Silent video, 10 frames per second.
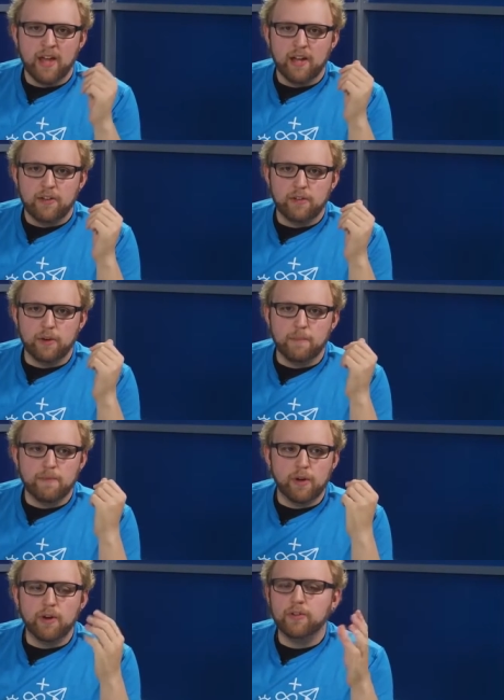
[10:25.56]
So
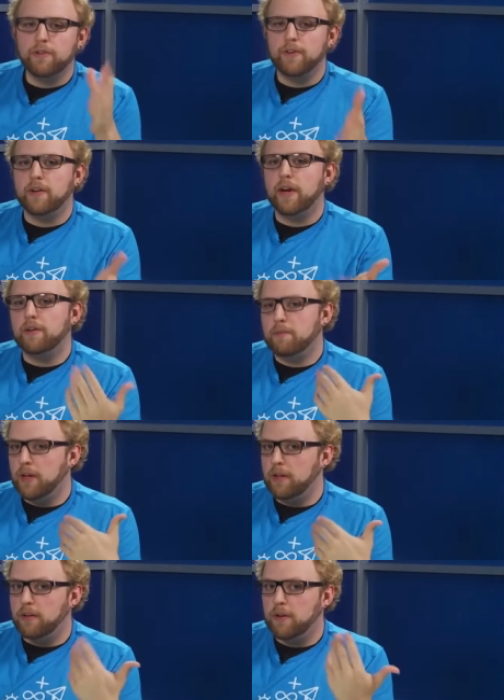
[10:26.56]
you also figure out,
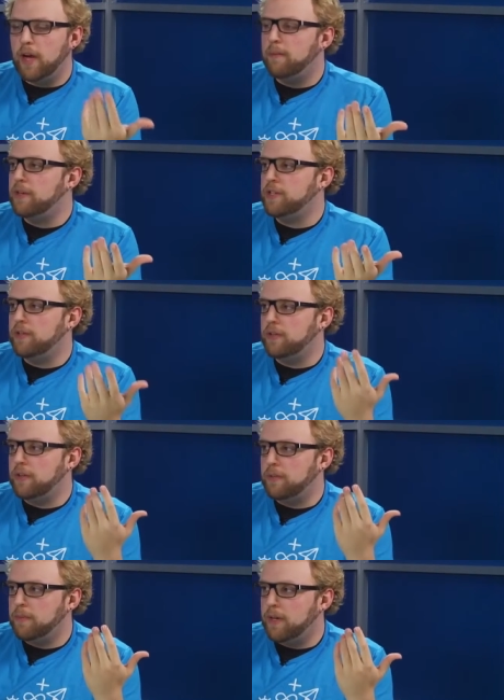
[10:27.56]
you know, how much is
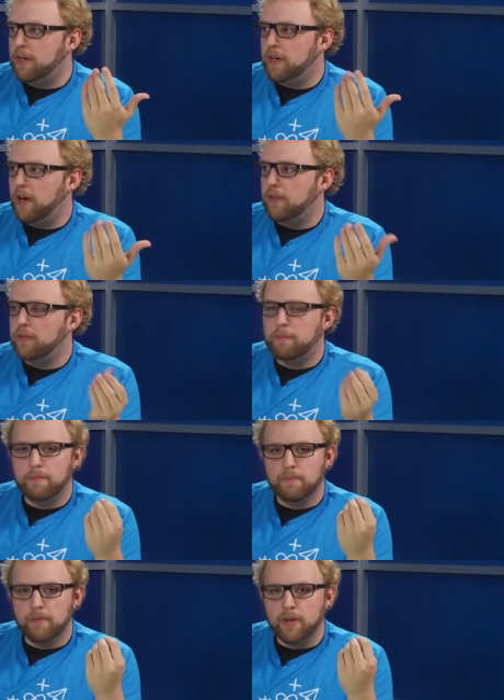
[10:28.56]
uh, cost
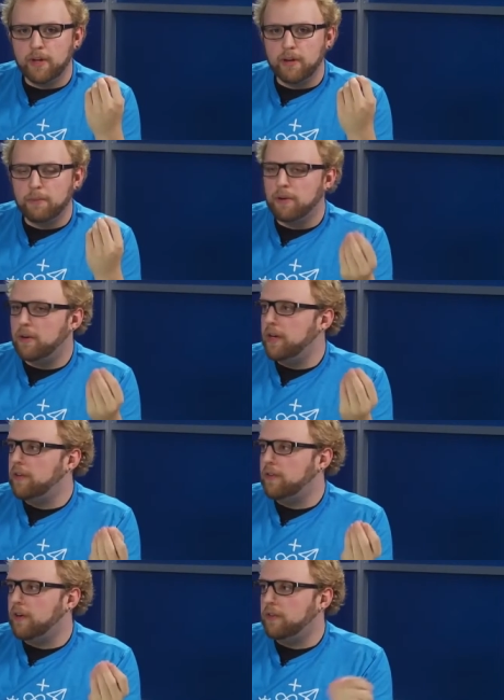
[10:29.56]
uh, per
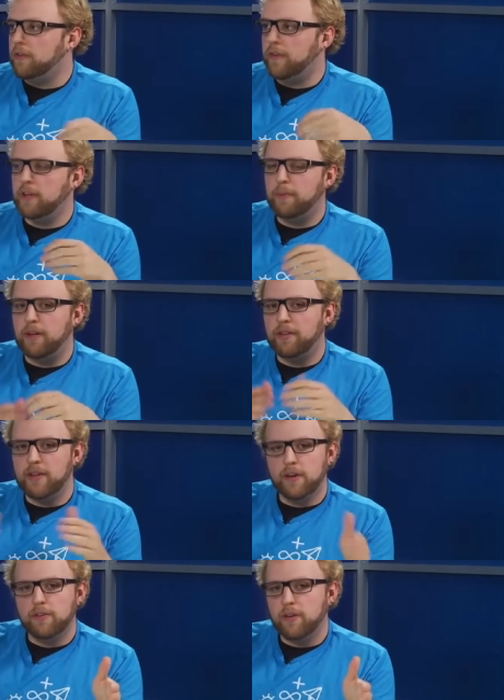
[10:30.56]
install. So if I spend one
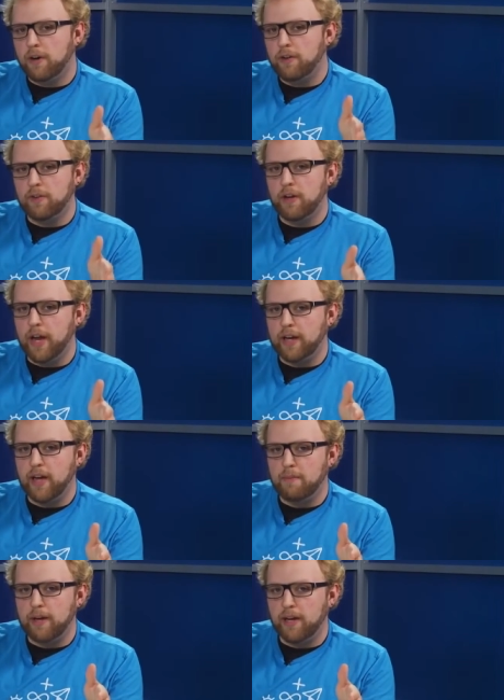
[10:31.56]
thousand dollars on an ad
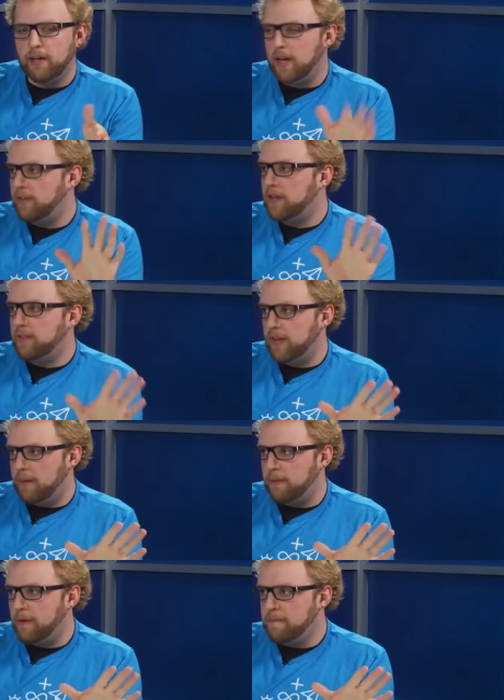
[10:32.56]
campaign, as an
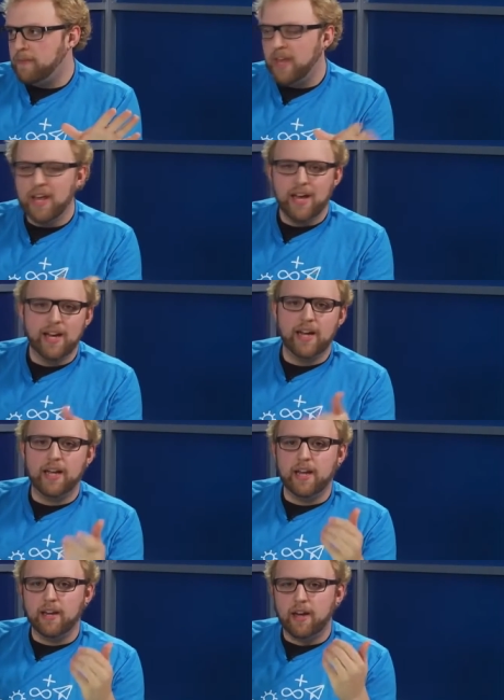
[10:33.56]
example, and I
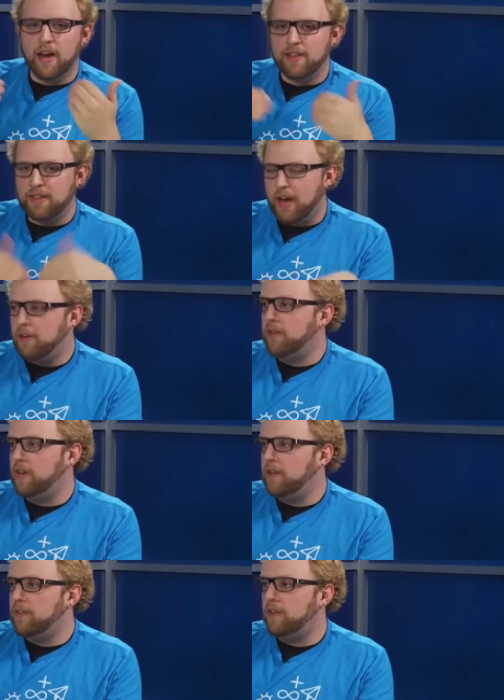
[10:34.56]
get one thousand
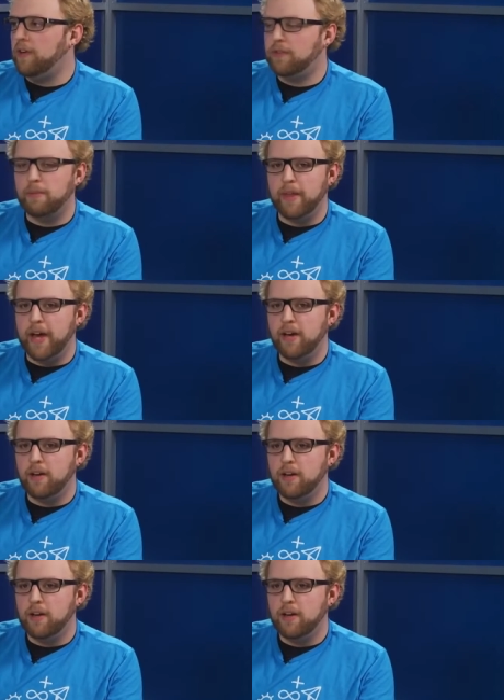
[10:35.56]
installs from that,